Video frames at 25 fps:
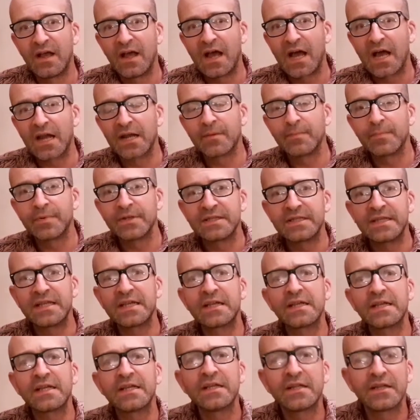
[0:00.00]
and are
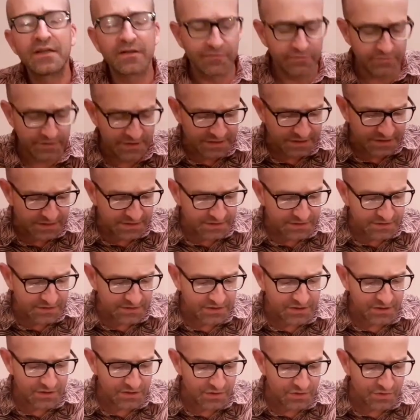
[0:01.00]
particularly at risk
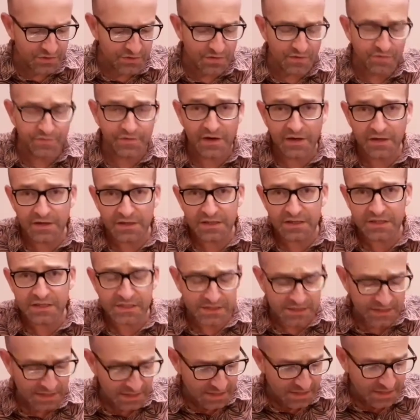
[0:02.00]
to
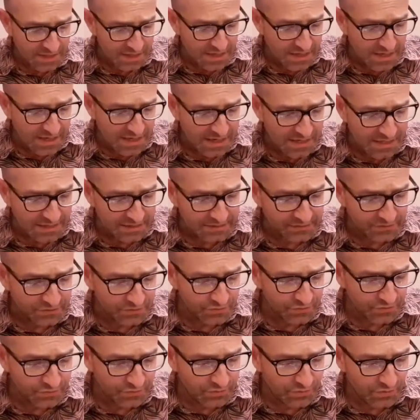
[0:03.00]
fungus and
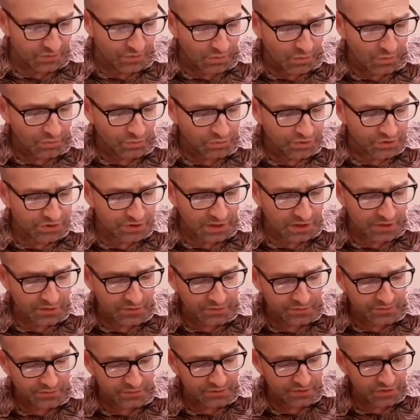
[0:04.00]
also
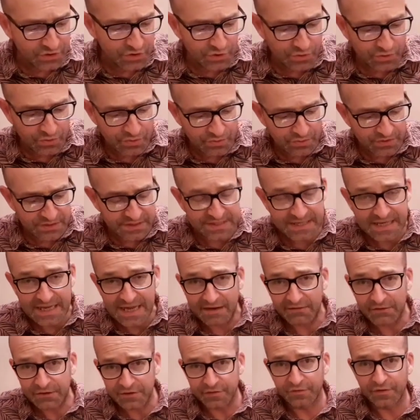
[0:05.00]
to
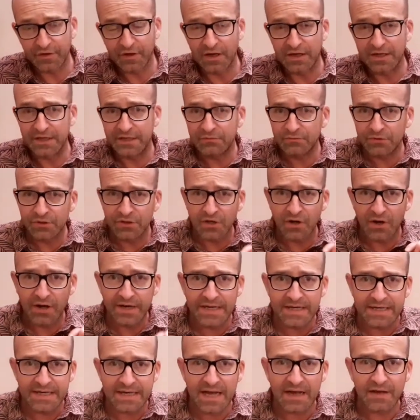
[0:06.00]
sciarid fly, little
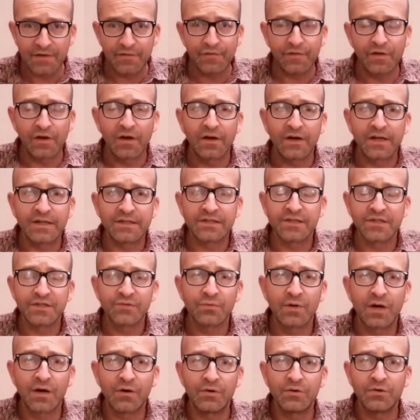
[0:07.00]
tiny gnat flies as
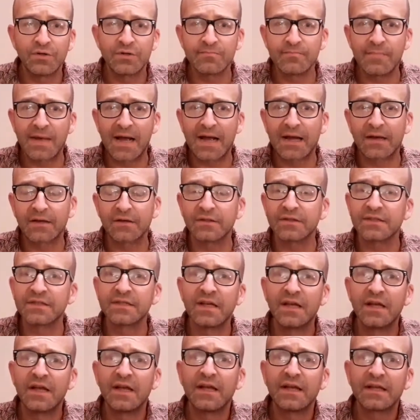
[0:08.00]
well, whose maggots
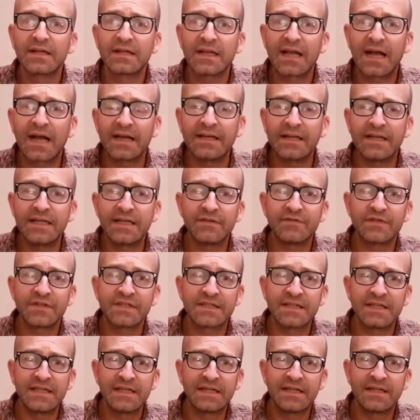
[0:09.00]
can eat the
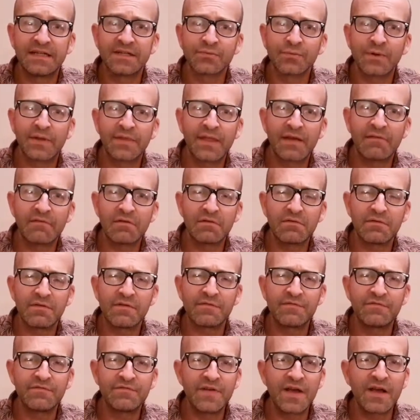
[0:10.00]
seedlings when they're at a
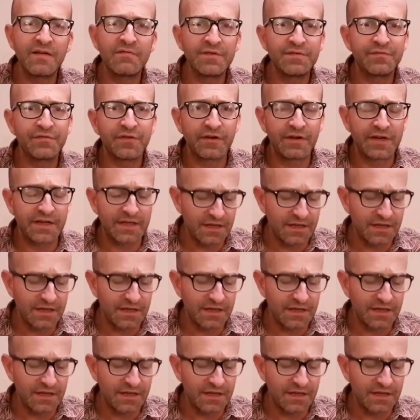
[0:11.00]
very, very